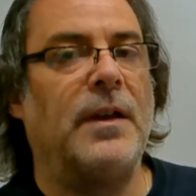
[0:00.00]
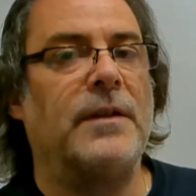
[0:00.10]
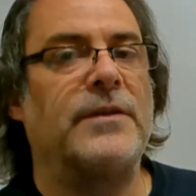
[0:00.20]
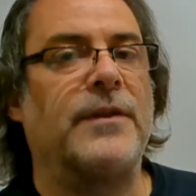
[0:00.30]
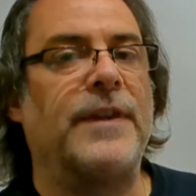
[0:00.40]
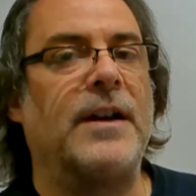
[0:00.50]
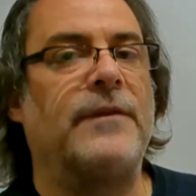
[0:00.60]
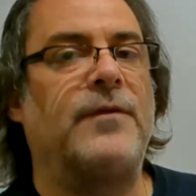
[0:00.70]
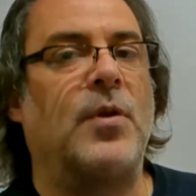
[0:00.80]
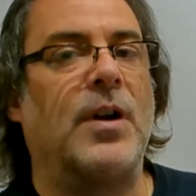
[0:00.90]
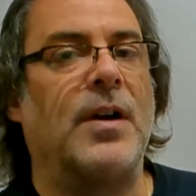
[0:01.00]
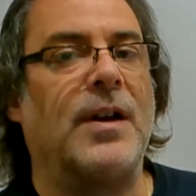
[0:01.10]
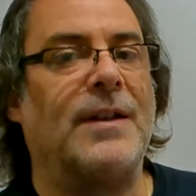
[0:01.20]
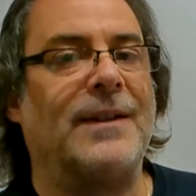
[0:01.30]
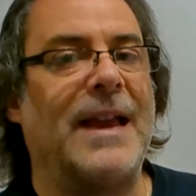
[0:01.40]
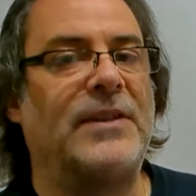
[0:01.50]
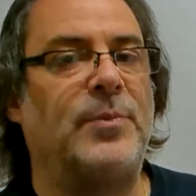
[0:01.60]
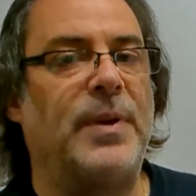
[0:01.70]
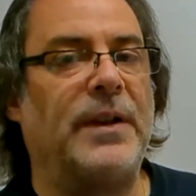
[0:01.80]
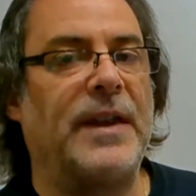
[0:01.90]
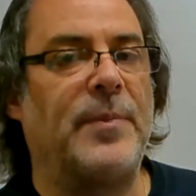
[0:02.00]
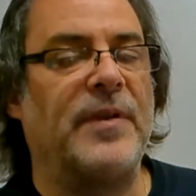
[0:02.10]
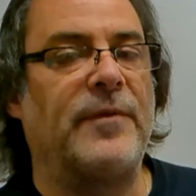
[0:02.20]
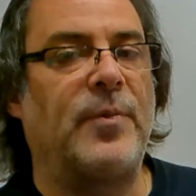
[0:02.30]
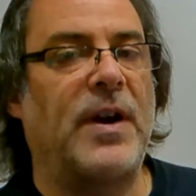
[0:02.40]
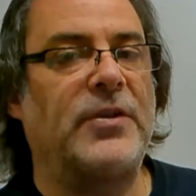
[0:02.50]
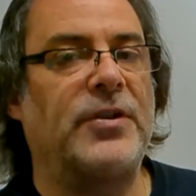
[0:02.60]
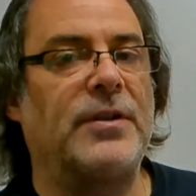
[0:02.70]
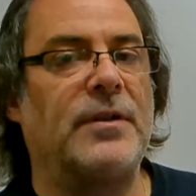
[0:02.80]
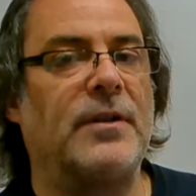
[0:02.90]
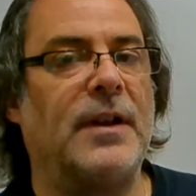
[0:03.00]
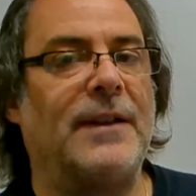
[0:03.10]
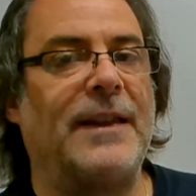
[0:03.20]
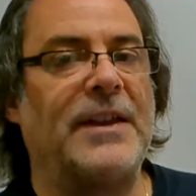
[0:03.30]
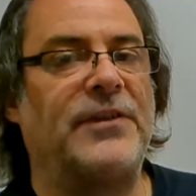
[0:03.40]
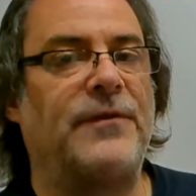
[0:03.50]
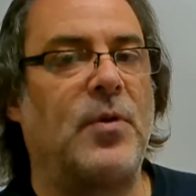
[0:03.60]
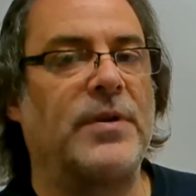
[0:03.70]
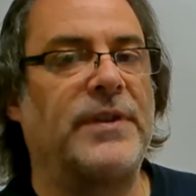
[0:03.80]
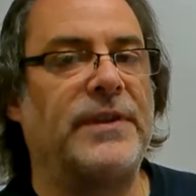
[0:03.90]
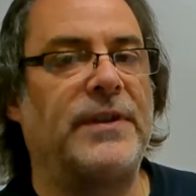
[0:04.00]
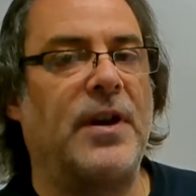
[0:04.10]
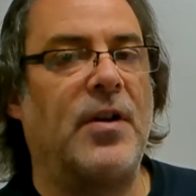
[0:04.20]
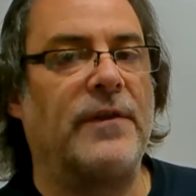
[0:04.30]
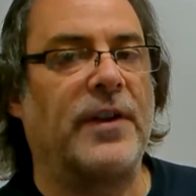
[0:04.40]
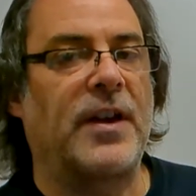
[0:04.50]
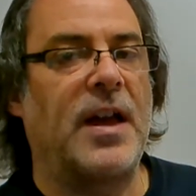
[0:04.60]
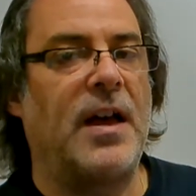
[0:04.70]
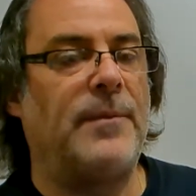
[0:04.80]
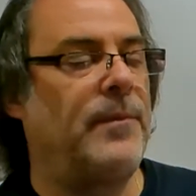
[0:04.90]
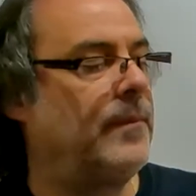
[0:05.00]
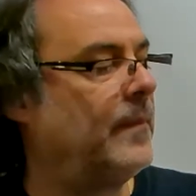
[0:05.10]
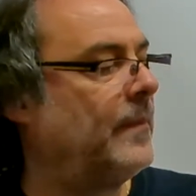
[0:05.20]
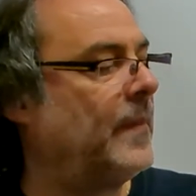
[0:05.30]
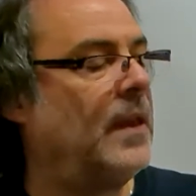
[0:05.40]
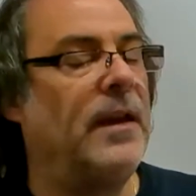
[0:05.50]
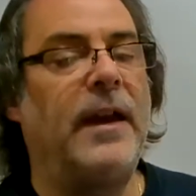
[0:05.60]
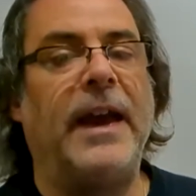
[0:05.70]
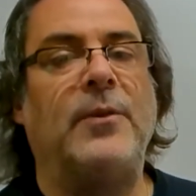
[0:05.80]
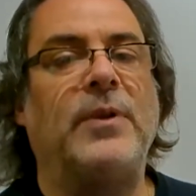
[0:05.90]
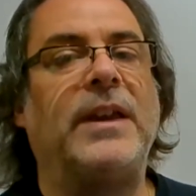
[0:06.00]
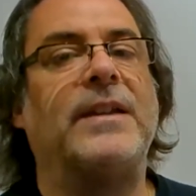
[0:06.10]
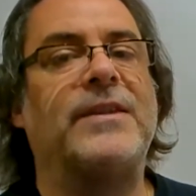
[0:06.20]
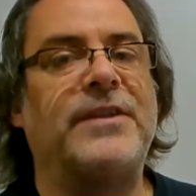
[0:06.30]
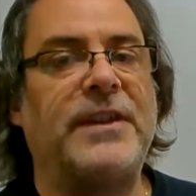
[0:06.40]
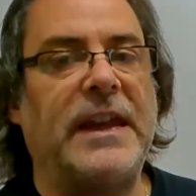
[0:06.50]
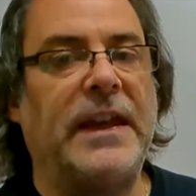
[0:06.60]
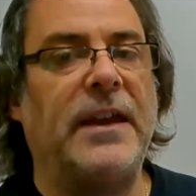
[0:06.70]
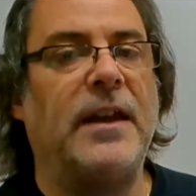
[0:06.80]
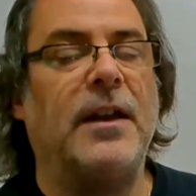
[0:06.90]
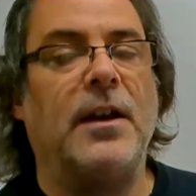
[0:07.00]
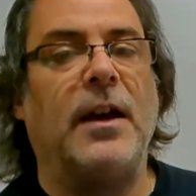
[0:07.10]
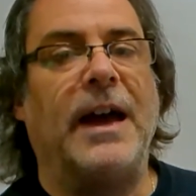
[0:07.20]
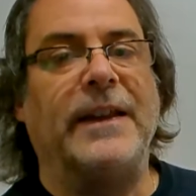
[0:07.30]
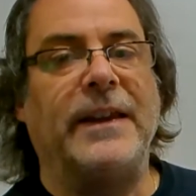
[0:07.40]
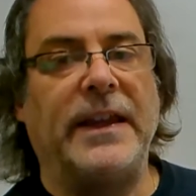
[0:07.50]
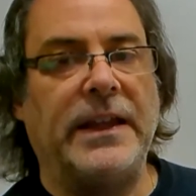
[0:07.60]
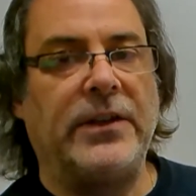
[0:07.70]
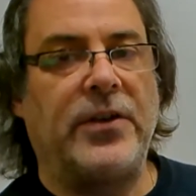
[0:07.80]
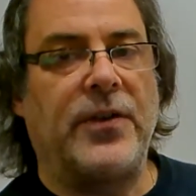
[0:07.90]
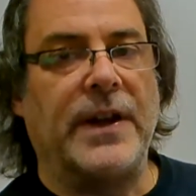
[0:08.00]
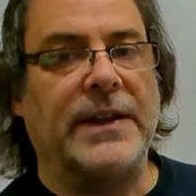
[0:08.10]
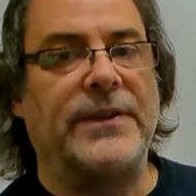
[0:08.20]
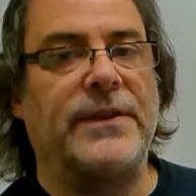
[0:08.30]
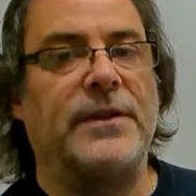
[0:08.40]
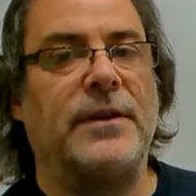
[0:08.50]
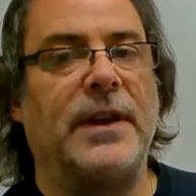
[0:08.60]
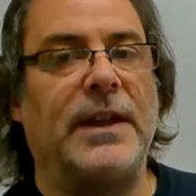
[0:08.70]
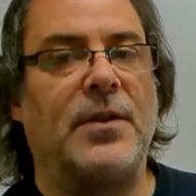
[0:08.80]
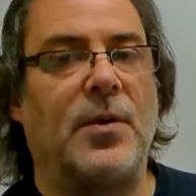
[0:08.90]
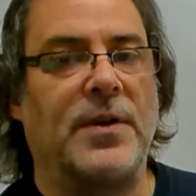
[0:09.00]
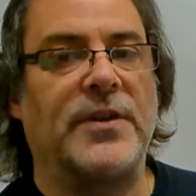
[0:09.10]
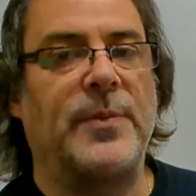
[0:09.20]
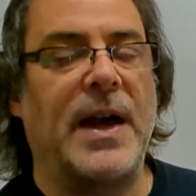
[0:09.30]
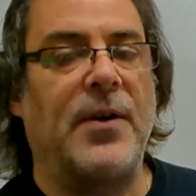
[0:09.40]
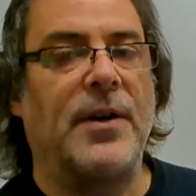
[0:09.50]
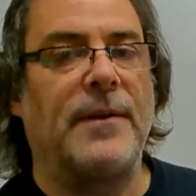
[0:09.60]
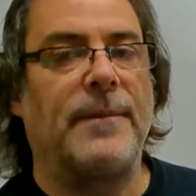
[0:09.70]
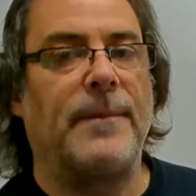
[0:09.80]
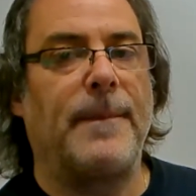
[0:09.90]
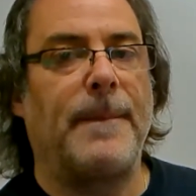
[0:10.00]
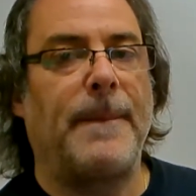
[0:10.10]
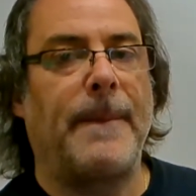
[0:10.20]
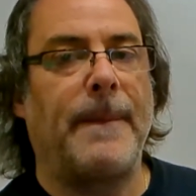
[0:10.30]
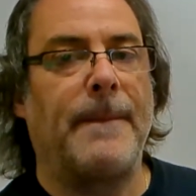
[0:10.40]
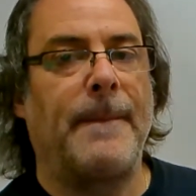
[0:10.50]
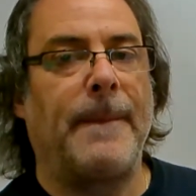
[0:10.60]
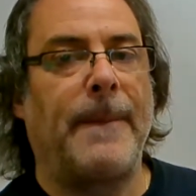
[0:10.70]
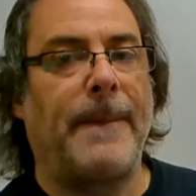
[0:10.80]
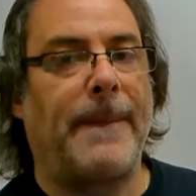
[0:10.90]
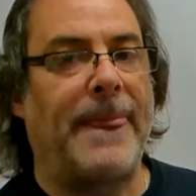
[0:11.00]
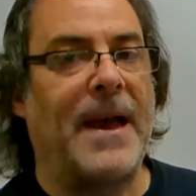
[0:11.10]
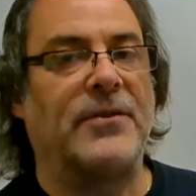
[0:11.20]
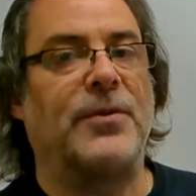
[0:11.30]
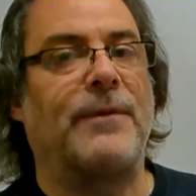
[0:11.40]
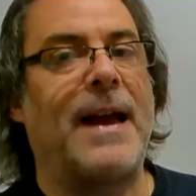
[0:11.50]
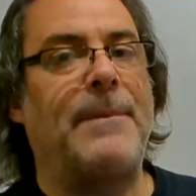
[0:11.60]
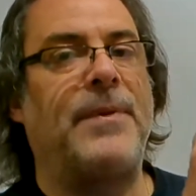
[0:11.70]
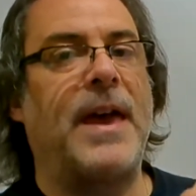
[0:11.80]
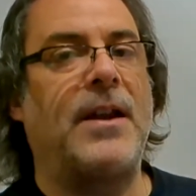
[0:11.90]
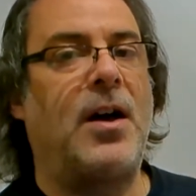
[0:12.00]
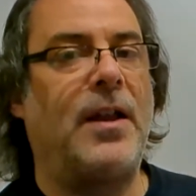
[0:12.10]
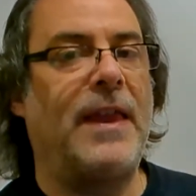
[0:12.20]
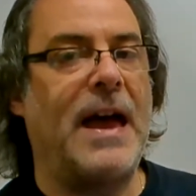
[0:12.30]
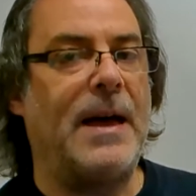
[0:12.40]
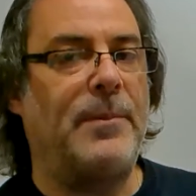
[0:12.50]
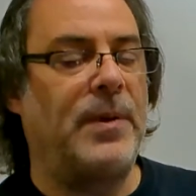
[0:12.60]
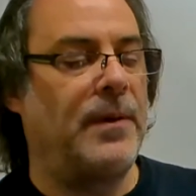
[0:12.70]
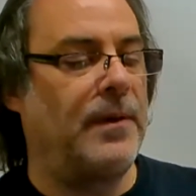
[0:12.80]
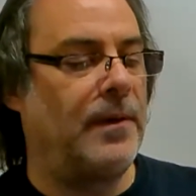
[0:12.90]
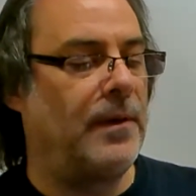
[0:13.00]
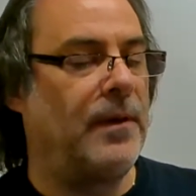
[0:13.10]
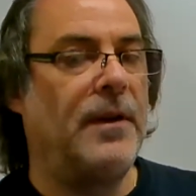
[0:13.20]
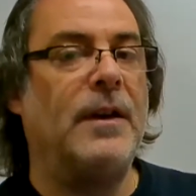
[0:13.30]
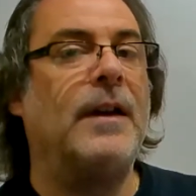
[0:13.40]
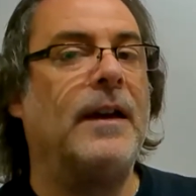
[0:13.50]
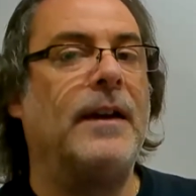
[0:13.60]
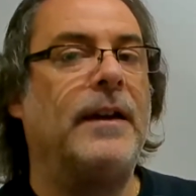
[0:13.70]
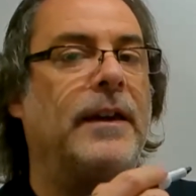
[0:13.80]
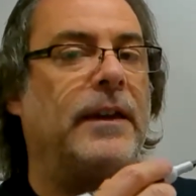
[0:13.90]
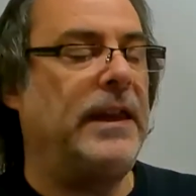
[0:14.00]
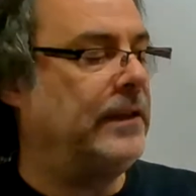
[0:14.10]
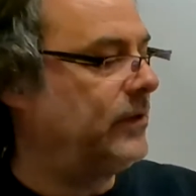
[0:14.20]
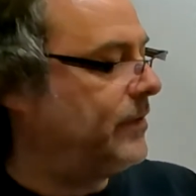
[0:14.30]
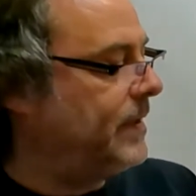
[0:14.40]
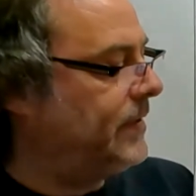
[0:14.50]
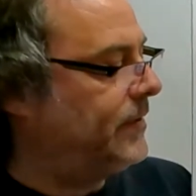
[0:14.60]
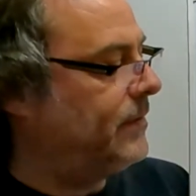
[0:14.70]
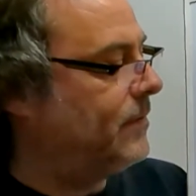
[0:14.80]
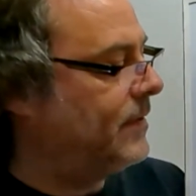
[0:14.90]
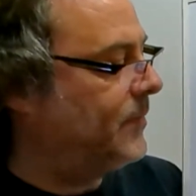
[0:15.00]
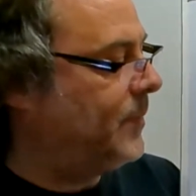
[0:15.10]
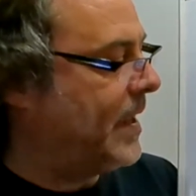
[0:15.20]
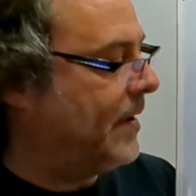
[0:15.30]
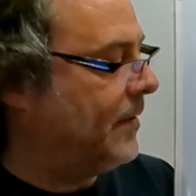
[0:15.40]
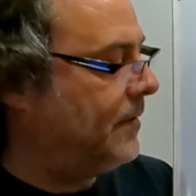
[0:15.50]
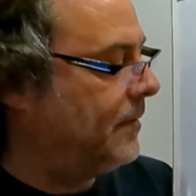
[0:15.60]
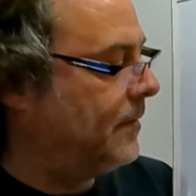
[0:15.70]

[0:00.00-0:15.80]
So therefore, less buildup of pressure, less forces to overcome, and we can see an increase in horsepower. Now to wrap that all up, increase in horsepower.